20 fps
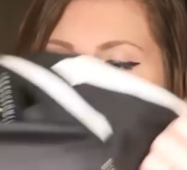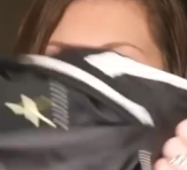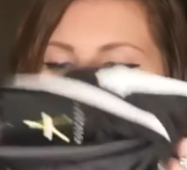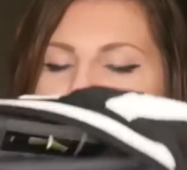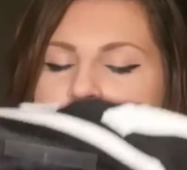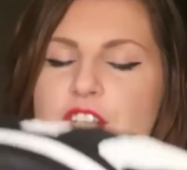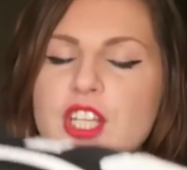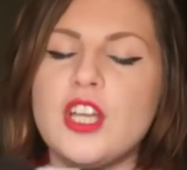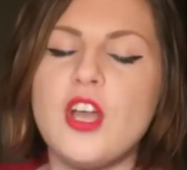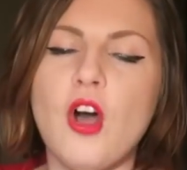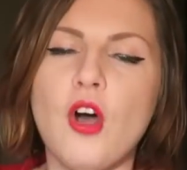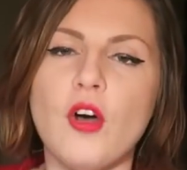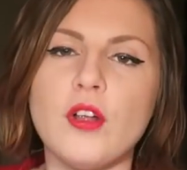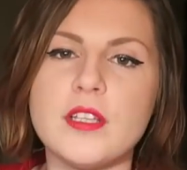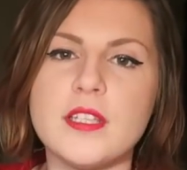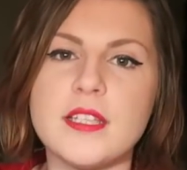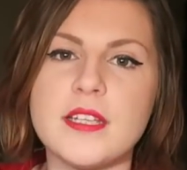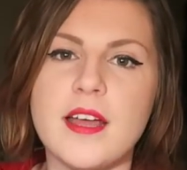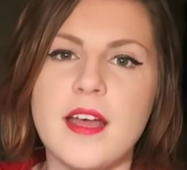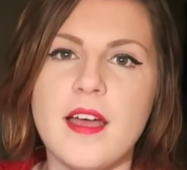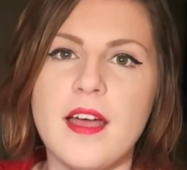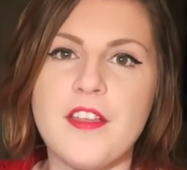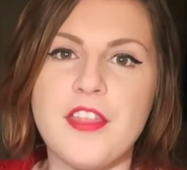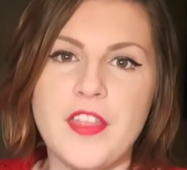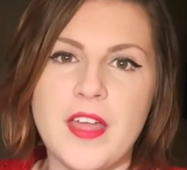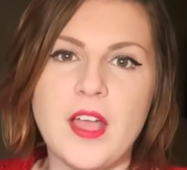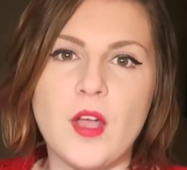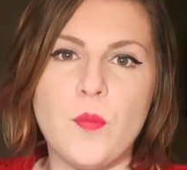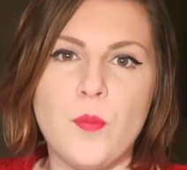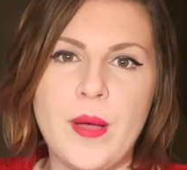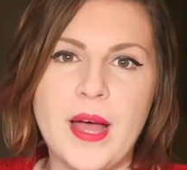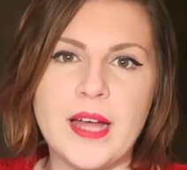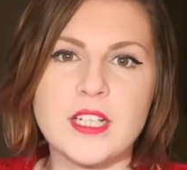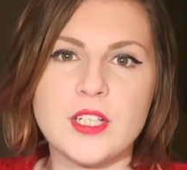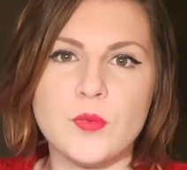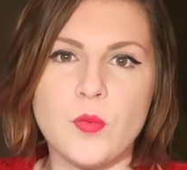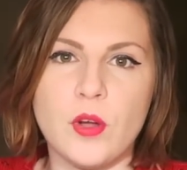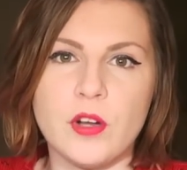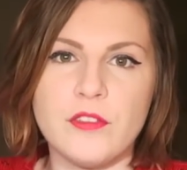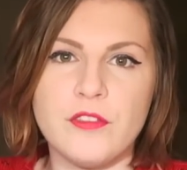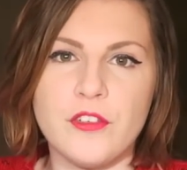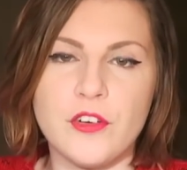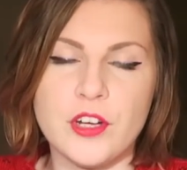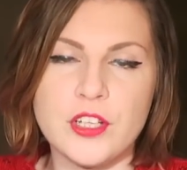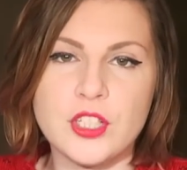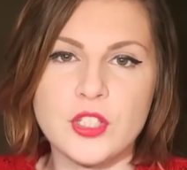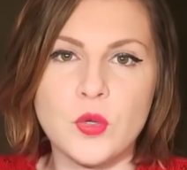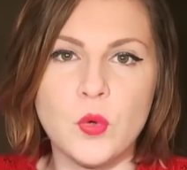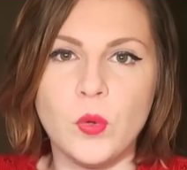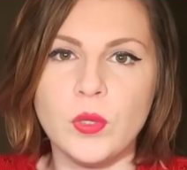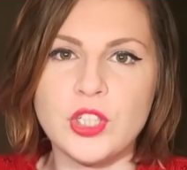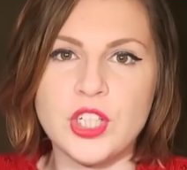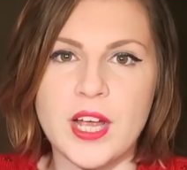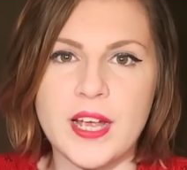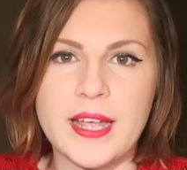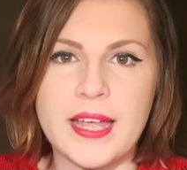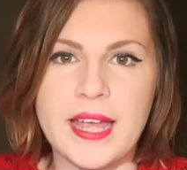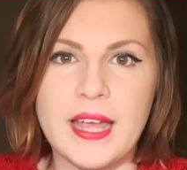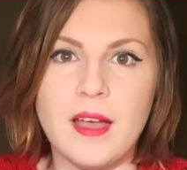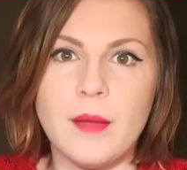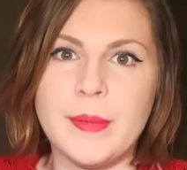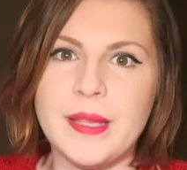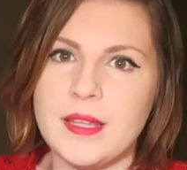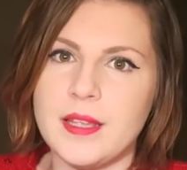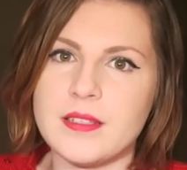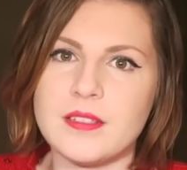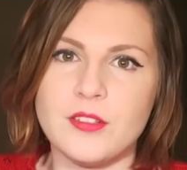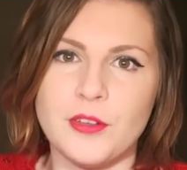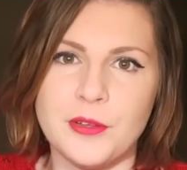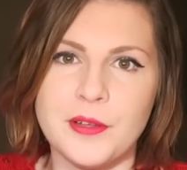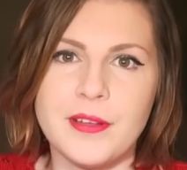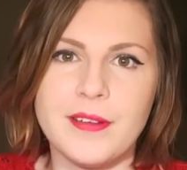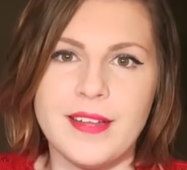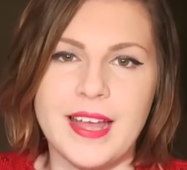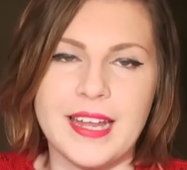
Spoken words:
Yeah, she got a thick padded one for a school jacket. I mean, that's not